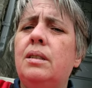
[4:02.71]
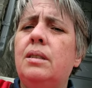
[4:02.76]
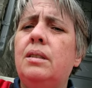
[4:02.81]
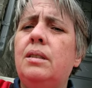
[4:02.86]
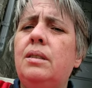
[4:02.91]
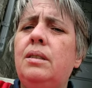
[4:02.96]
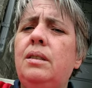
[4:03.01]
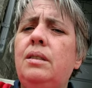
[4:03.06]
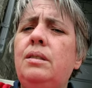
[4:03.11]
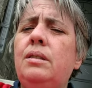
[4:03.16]

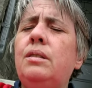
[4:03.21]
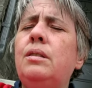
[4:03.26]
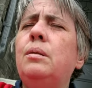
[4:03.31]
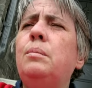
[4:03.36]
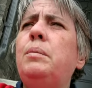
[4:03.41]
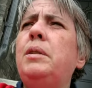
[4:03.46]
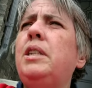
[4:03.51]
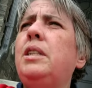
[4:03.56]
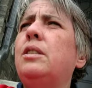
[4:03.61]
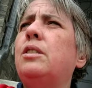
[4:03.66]
There used to
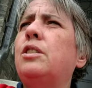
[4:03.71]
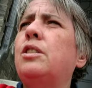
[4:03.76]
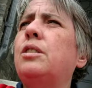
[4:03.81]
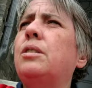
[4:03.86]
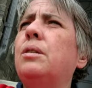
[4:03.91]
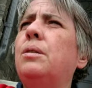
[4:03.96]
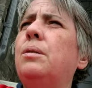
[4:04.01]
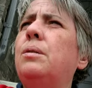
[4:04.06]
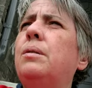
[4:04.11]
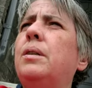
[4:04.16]
be a
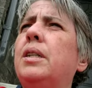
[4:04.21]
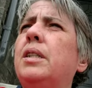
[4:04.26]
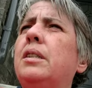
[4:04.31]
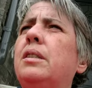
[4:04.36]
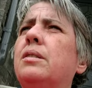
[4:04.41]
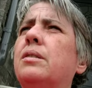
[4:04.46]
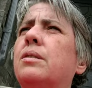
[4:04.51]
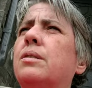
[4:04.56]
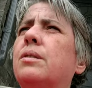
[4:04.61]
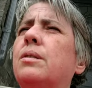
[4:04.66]
show I
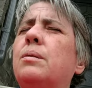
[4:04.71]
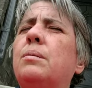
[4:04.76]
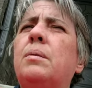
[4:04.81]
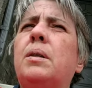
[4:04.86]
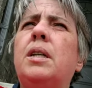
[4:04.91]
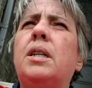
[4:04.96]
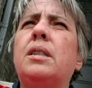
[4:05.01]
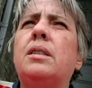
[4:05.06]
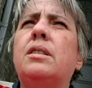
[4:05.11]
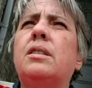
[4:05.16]
used to
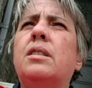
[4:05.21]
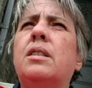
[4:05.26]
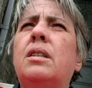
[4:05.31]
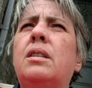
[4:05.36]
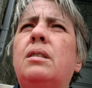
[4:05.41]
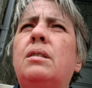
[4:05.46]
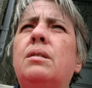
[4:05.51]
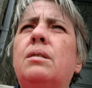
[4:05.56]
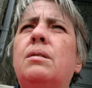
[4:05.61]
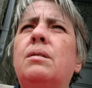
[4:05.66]
watch
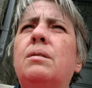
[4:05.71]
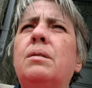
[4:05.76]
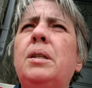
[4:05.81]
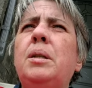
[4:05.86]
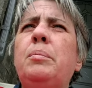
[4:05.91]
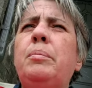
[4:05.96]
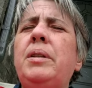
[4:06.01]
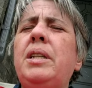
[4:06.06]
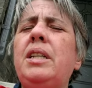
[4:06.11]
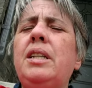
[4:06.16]
called
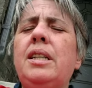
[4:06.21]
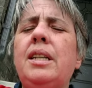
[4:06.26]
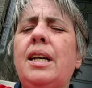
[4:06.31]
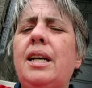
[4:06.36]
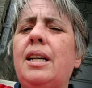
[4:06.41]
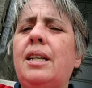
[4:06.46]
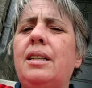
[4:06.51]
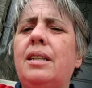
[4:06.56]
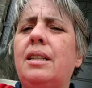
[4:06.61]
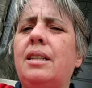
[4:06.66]
Creepy
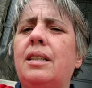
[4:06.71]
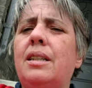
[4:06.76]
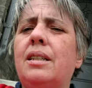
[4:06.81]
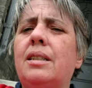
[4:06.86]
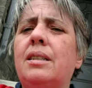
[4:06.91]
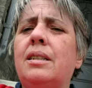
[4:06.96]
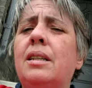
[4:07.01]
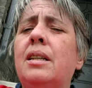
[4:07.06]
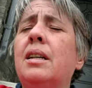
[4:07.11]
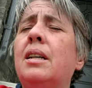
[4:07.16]

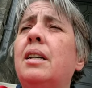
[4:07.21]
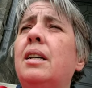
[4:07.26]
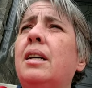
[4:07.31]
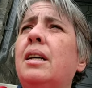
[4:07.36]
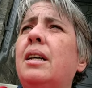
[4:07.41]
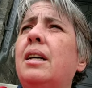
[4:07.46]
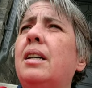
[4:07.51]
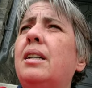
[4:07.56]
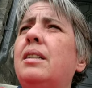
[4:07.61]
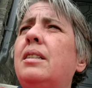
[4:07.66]
Canada,
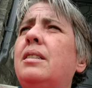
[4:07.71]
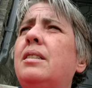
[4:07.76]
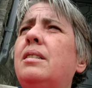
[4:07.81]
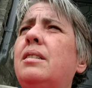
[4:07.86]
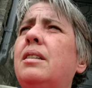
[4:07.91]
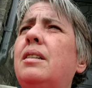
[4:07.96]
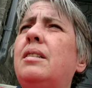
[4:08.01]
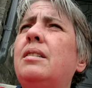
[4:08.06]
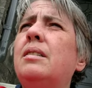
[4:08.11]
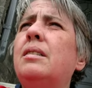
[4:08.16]
and it
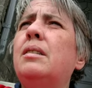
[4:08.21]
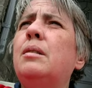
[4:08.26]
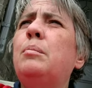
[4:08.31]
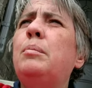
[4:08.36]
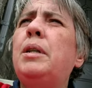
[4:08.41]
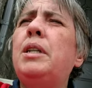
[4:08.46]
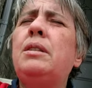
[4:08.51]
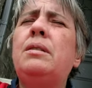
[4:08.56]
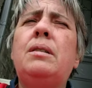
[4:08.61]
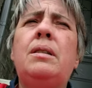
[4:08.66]
talked
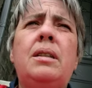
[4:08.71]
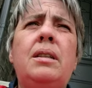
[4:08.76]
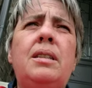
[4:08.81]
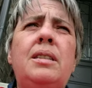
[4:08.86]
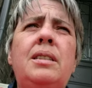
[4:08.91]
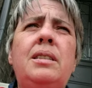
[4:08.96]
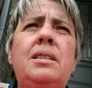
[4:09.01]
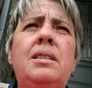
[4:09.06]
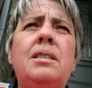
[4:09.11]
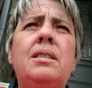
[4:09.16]
about
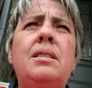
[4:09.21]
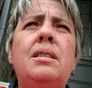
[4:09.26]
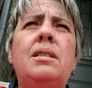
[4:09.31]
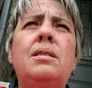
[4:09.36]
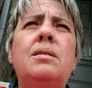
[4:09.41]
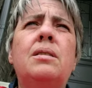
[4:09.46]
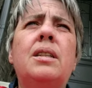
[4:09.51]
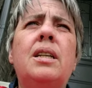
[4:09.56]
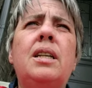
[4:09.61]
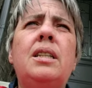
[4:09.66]
haunted
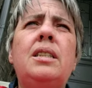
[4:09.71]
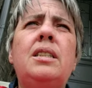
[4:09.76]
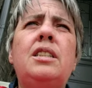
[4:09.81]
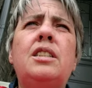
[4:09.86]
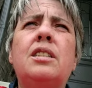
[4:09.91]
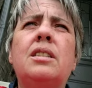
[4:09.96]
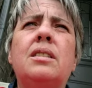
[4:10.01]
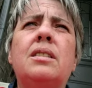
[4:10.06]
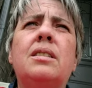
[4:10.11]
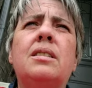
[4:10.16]

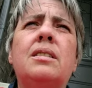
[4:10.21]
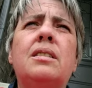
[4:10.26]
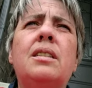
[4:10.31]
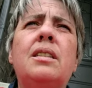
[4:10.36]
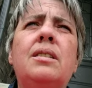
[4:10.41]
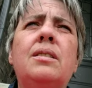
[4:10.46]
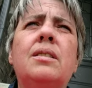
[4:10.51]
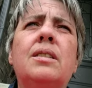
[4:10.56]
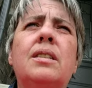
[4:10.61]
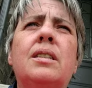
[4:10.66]
locations
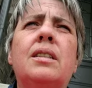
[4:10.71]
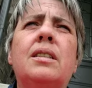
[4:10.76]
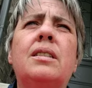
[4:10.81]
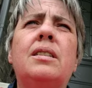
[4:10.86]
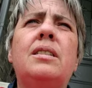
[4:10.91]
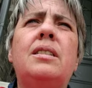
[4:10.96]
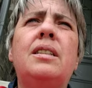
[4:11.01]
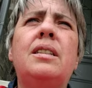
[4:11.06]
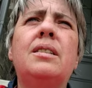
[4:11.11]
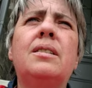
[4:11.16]
here in
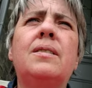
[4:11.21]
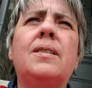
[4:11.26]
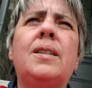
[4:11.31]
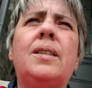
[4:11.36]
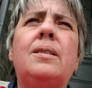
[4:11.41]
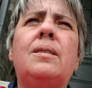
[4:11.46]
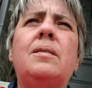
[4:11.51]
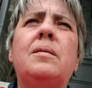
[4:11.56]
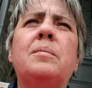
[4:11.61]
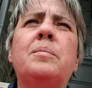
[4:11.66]

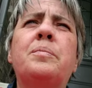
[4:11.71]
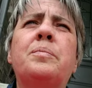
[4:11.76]
Ontario.